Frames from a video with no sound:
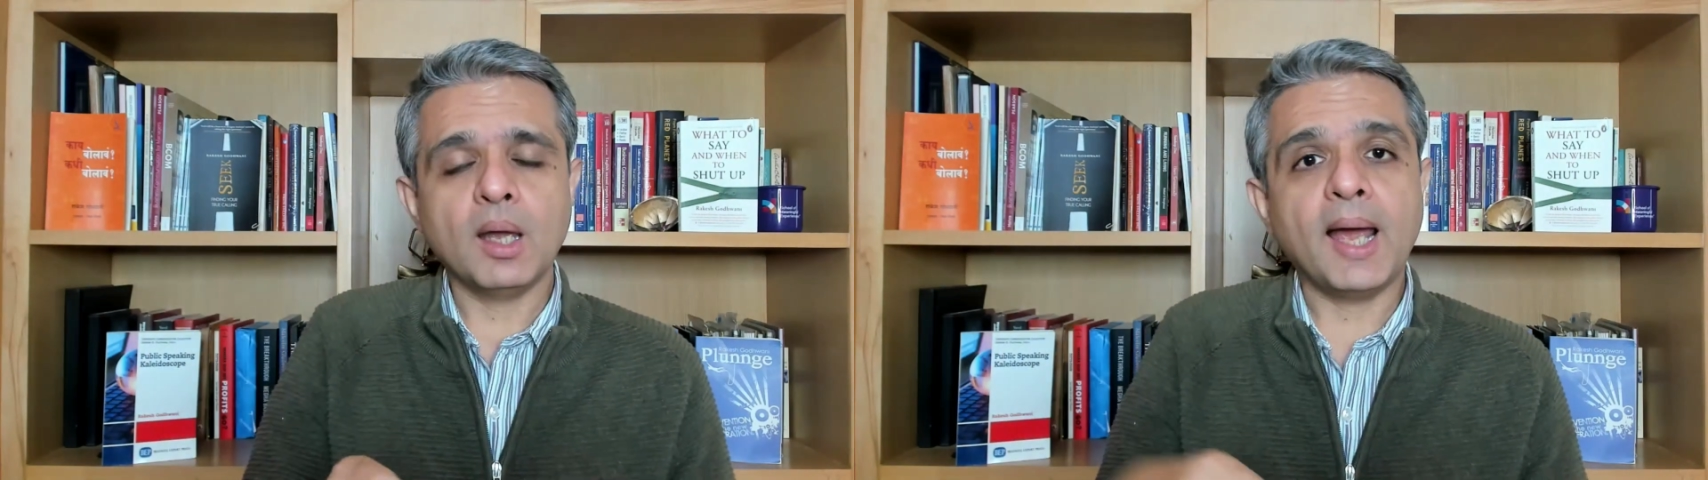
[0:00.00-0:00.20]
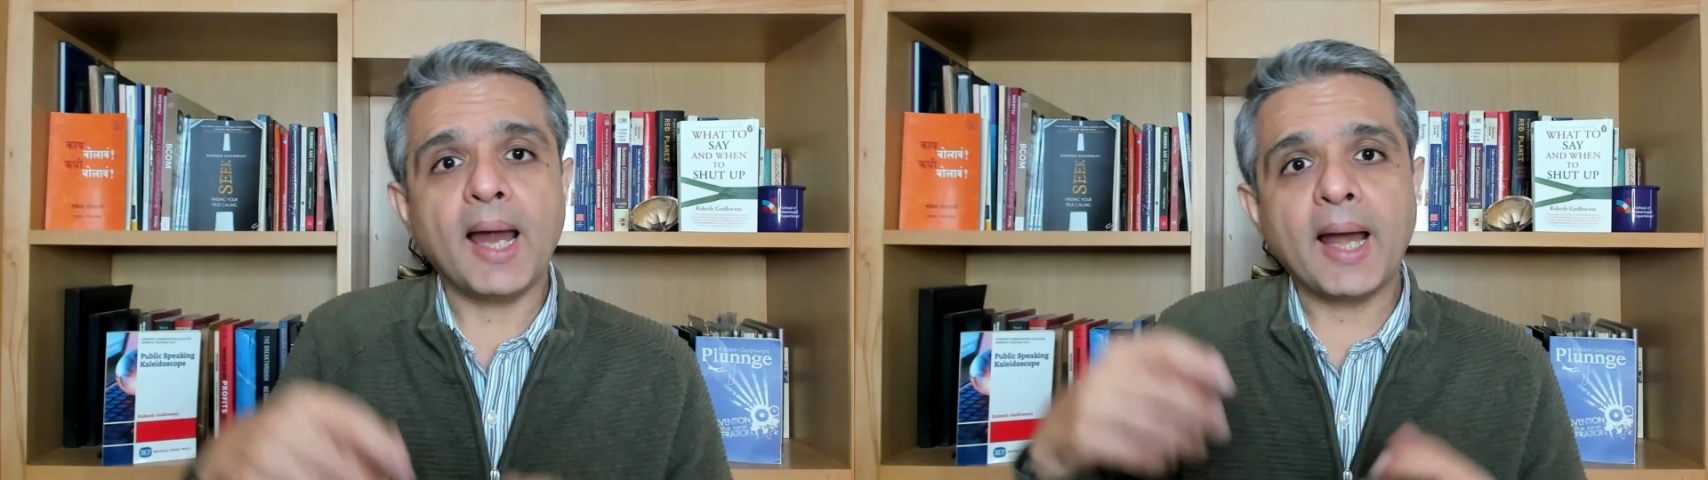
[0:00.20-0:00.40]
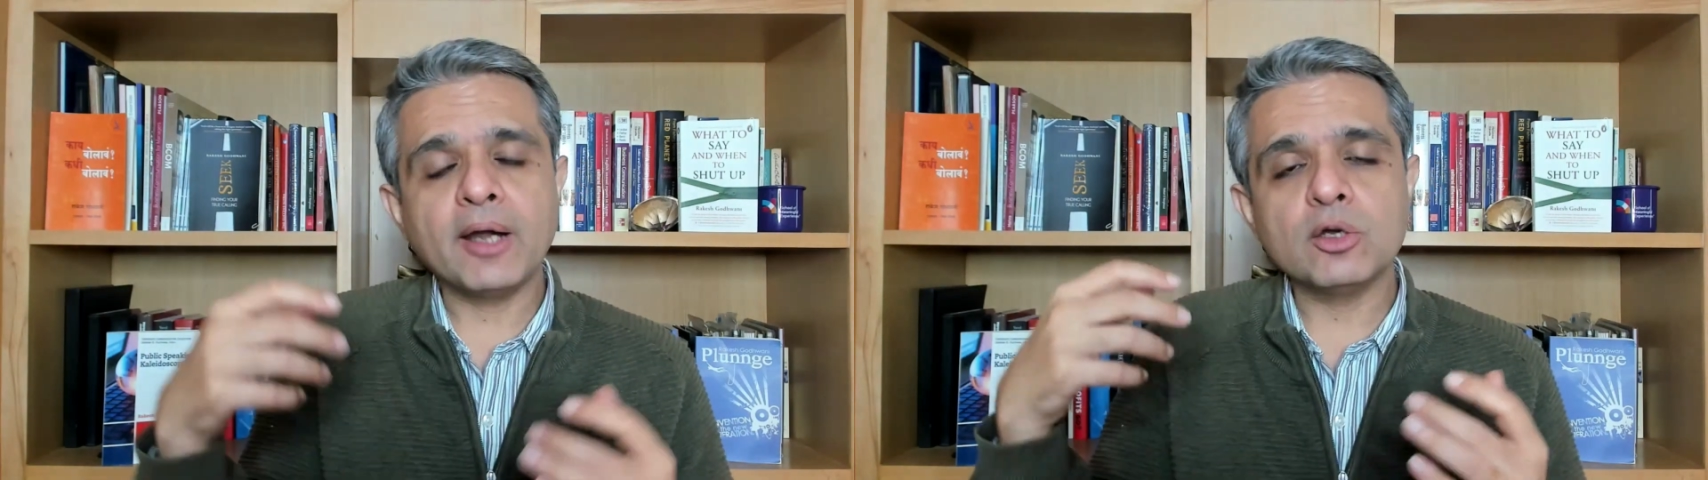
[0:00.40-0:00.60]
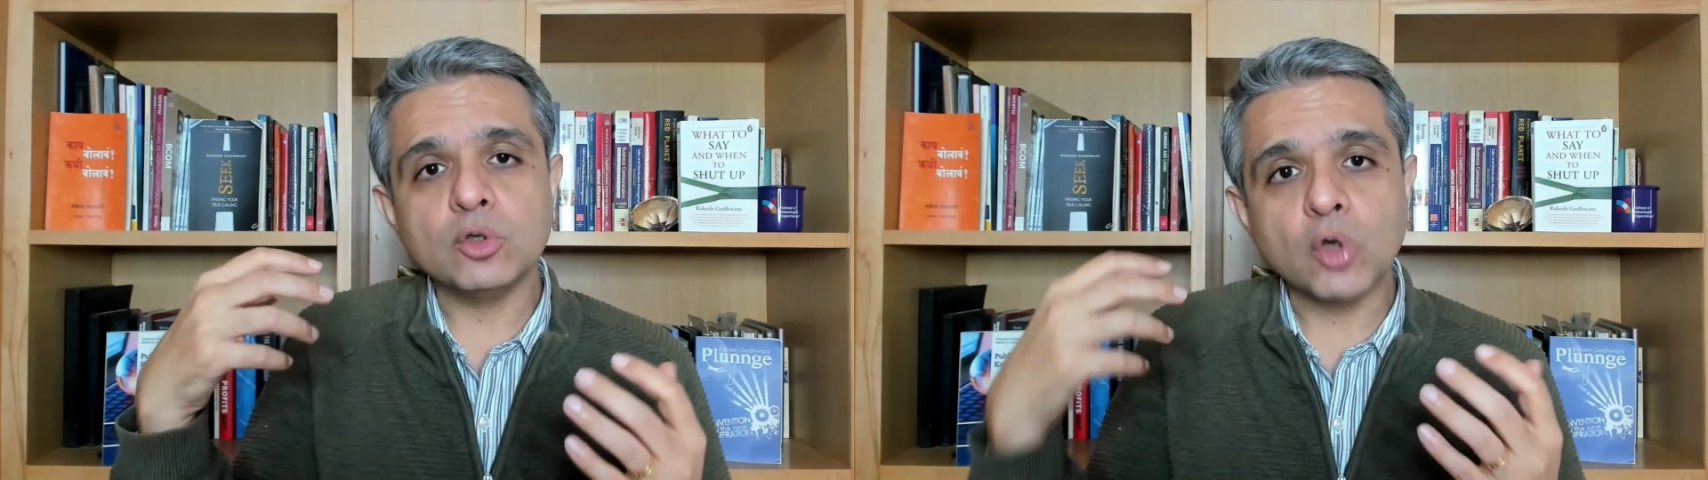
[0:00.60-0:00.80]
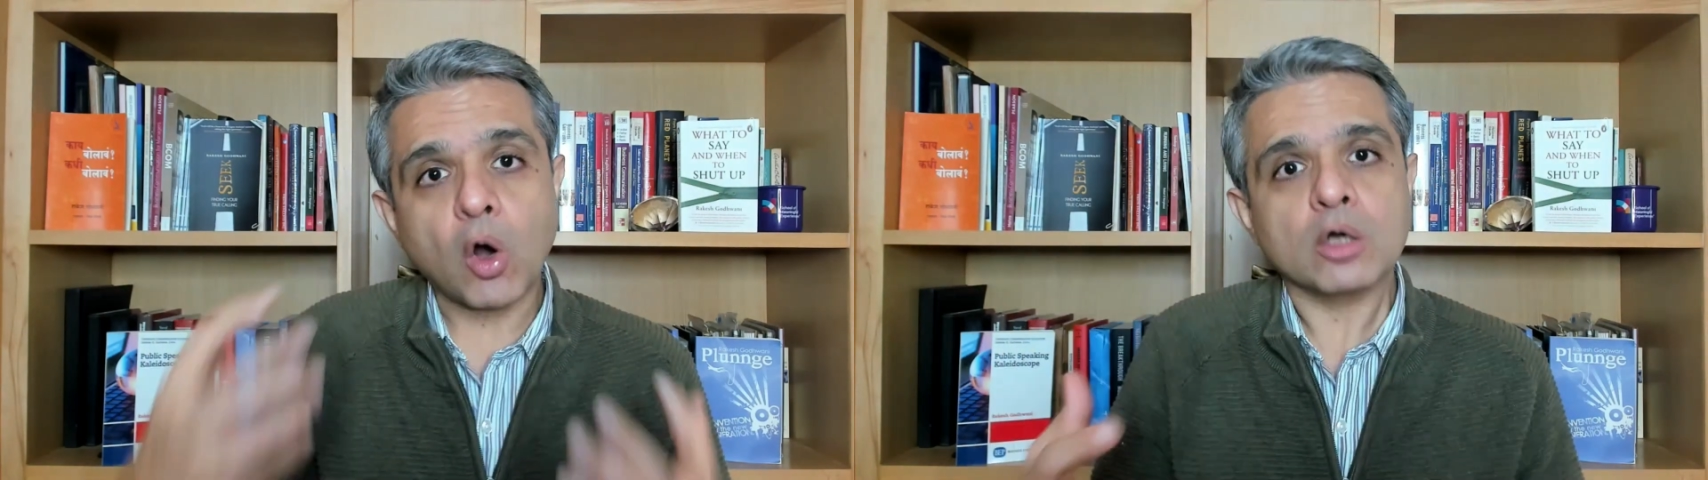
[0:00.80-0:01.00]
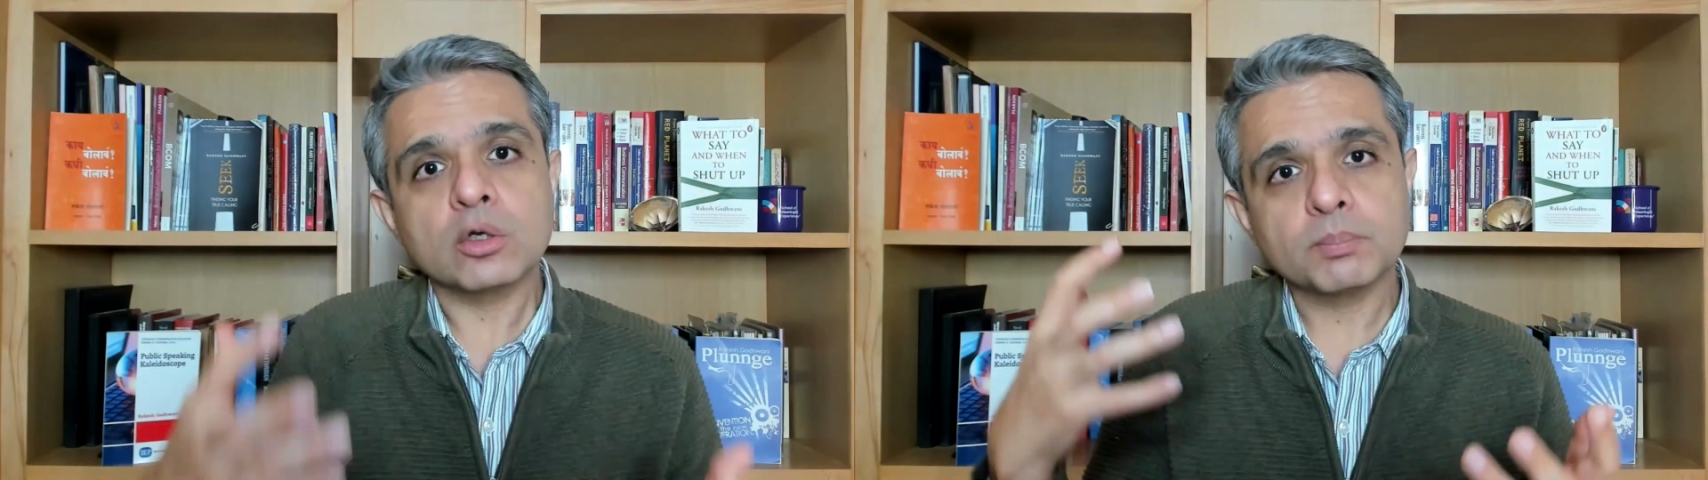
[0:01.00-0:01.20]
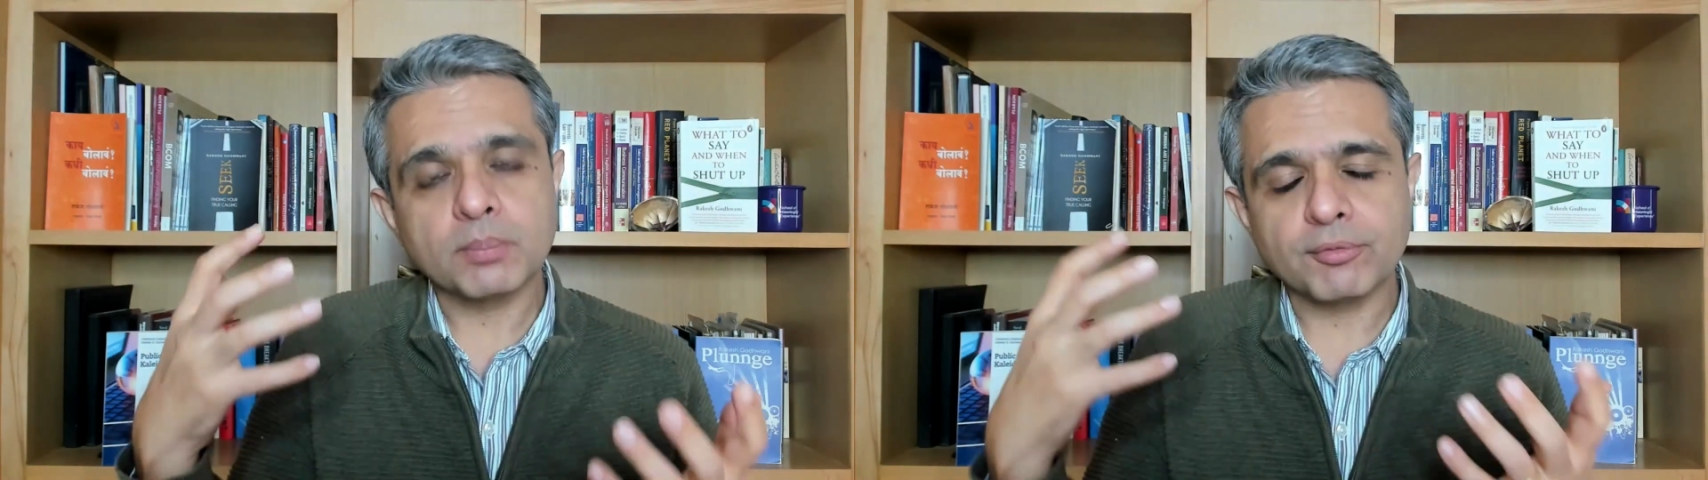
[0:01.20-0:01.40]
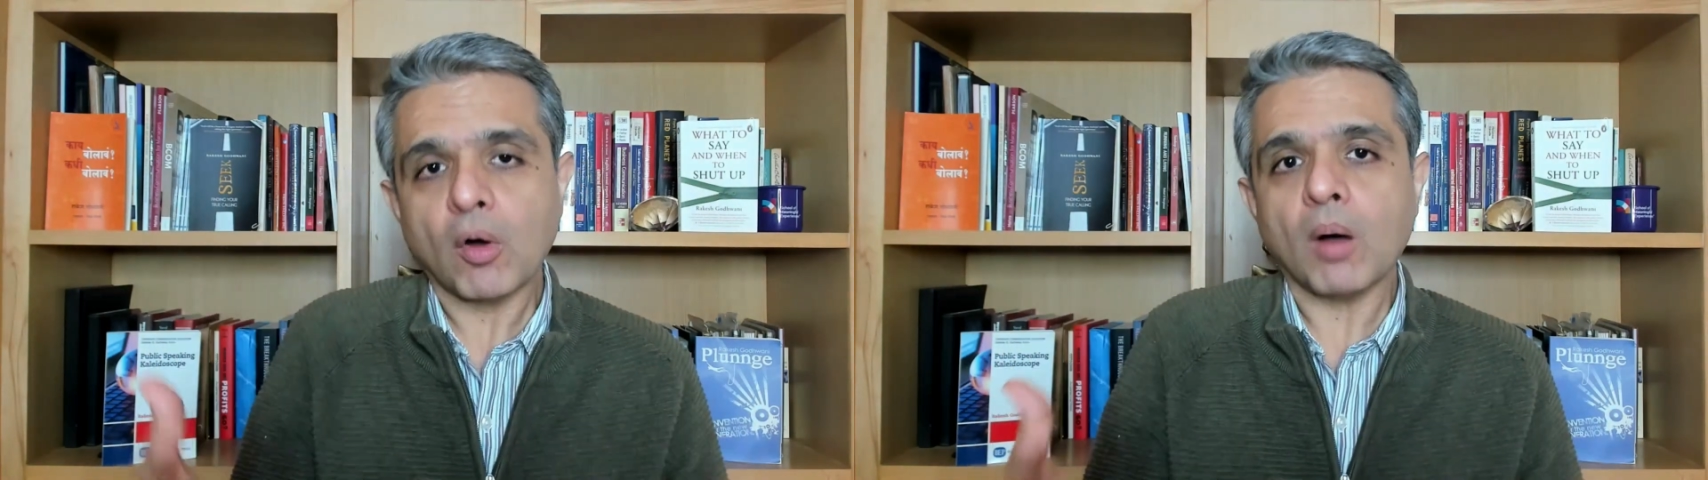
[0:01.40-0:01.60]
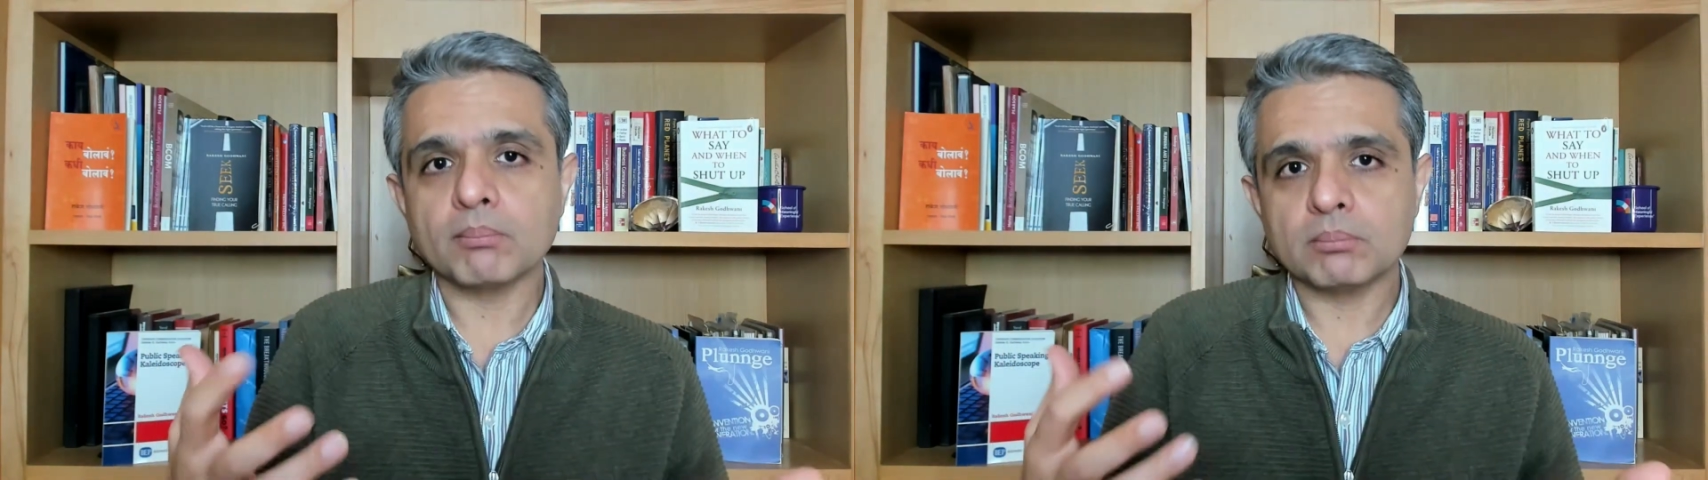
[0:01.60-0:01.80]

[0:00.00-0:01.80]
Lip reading: and not perform